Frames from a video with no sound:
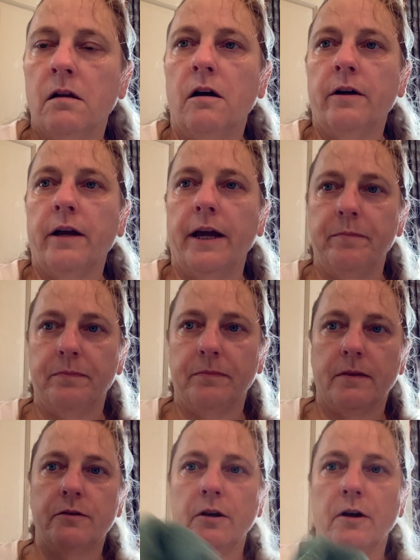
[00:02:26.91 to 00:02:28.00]
Okay,
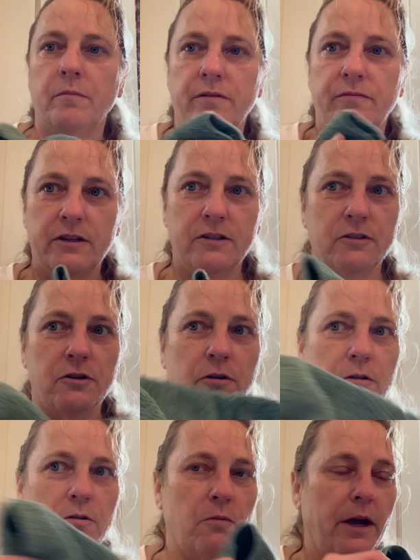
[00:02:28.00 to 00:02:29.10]
so my face is
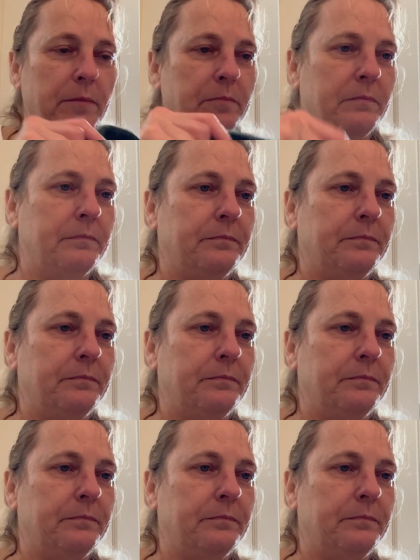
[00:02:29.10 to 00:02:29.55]
soaking wet.